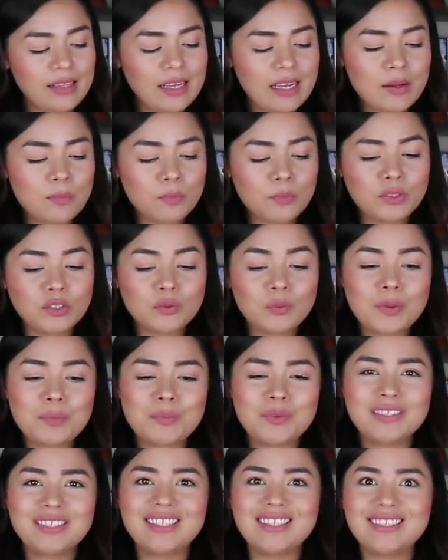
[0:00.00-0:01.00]
The Empress
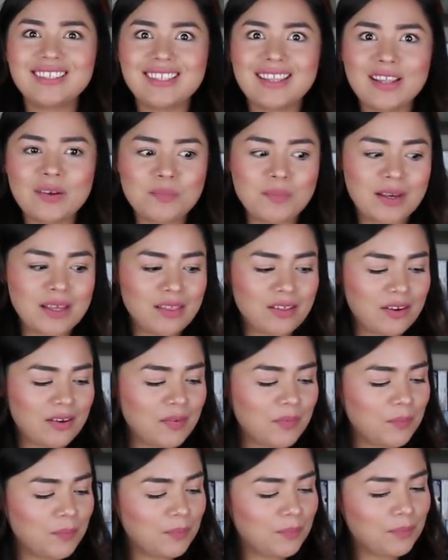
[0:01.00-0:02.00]
represents the
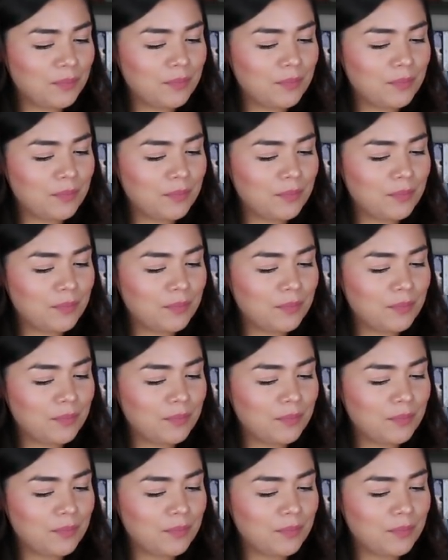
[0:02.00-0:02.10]
mother.